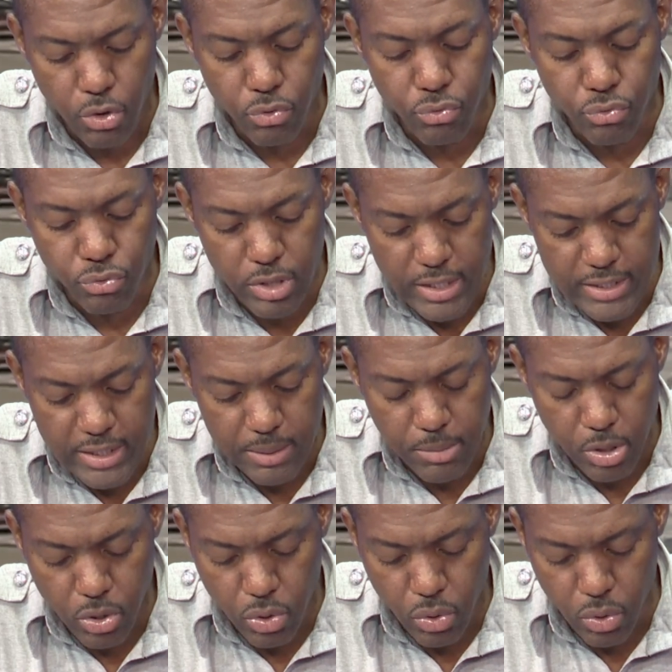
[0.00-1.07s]

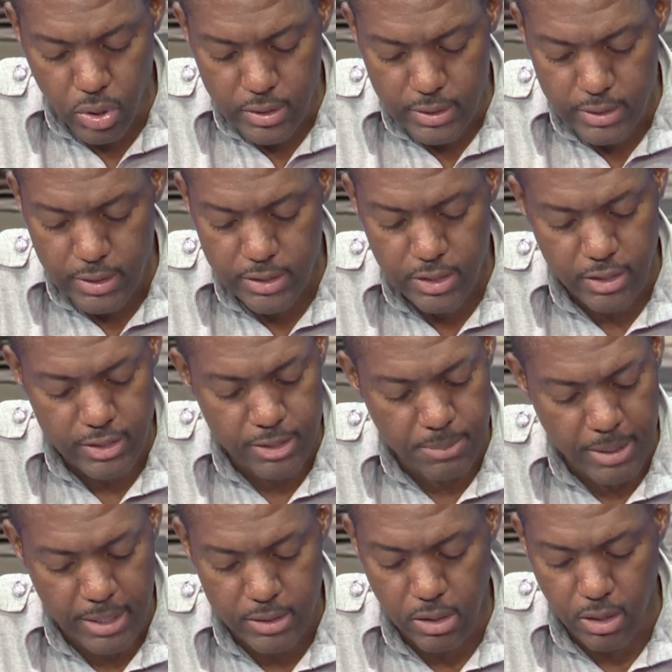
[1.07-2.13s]
reasonable cause
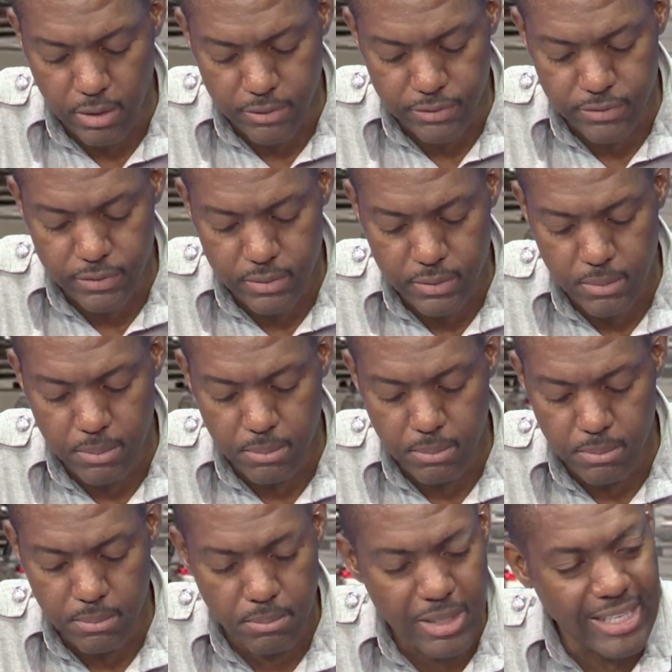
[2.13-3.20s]
suspect of
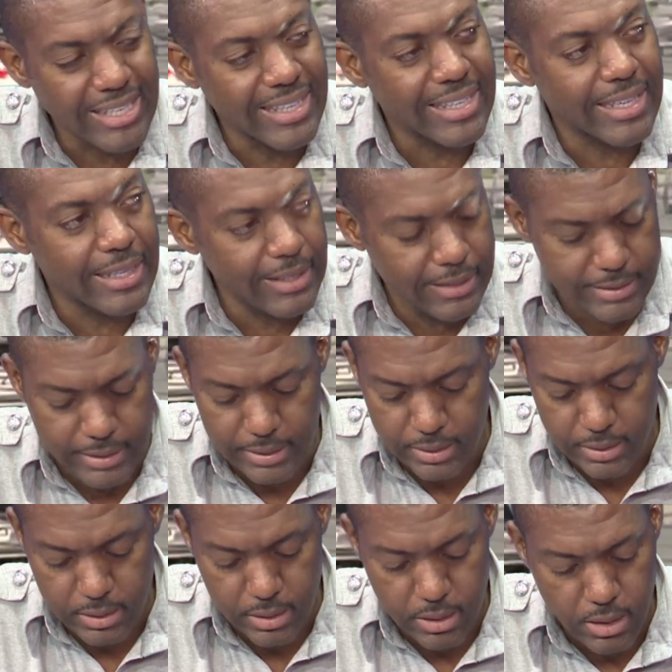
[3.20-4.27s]
being guilty
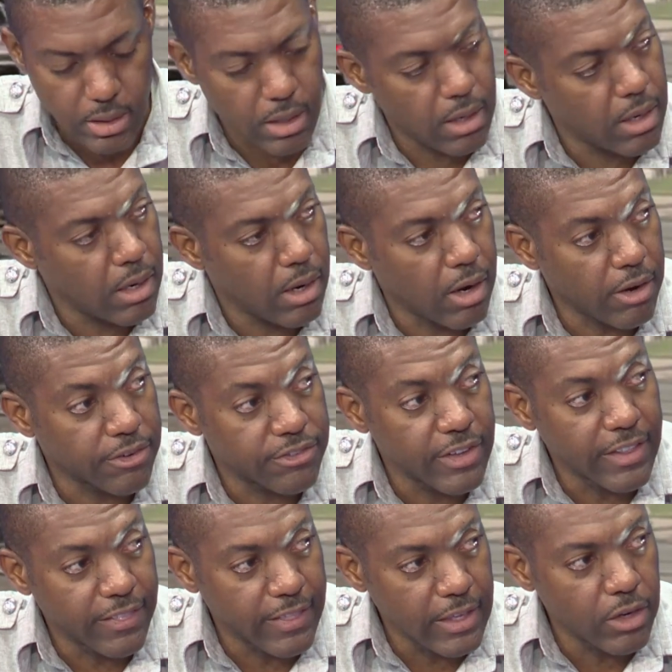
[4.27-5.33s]
of
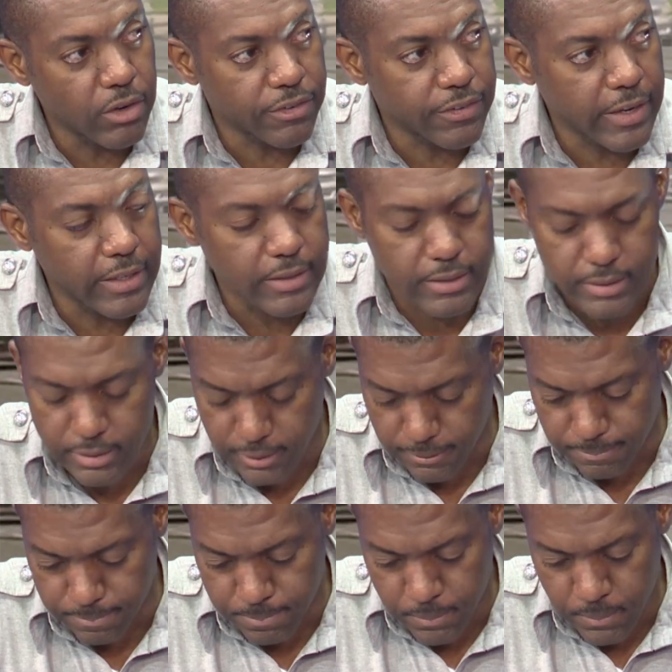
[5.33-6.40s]
the offense.
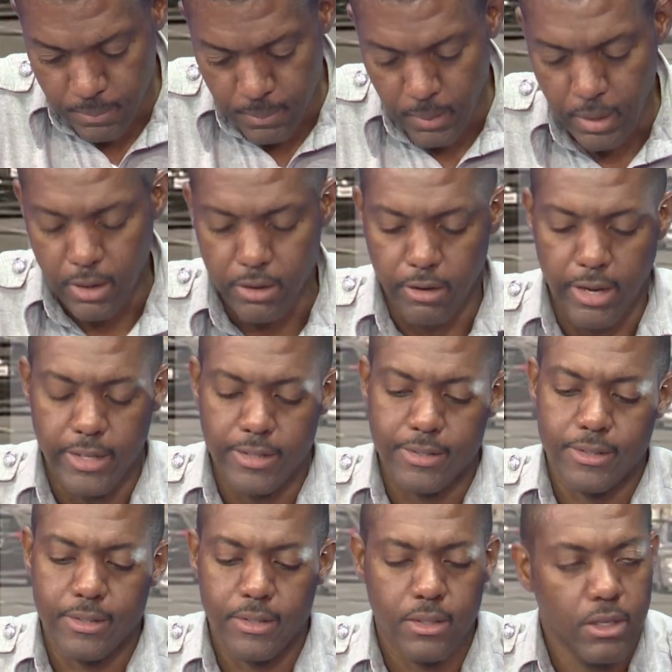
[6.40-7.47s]
Right.